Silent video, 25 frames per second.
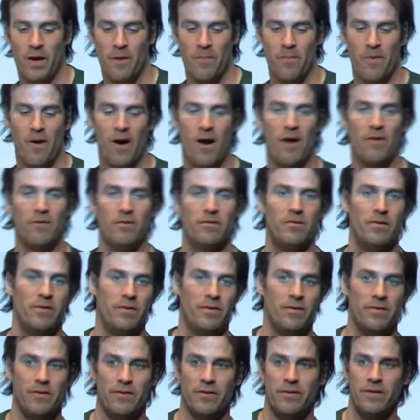about
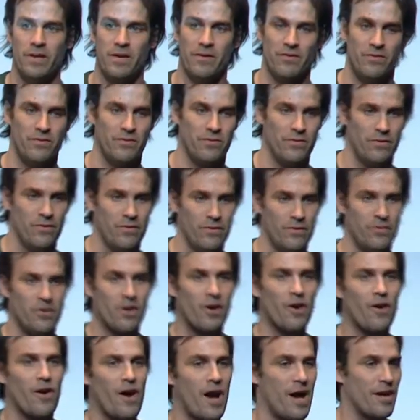this, the
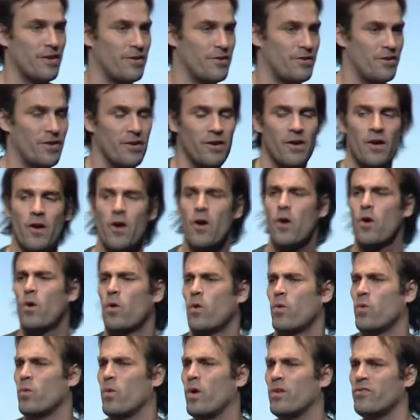garage.
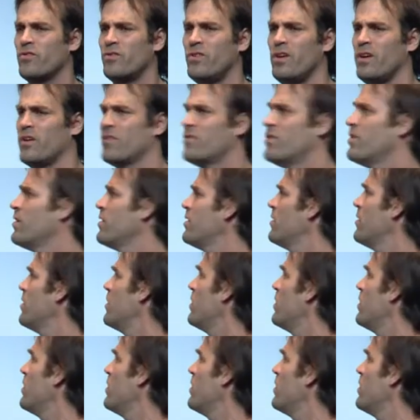What's this, no?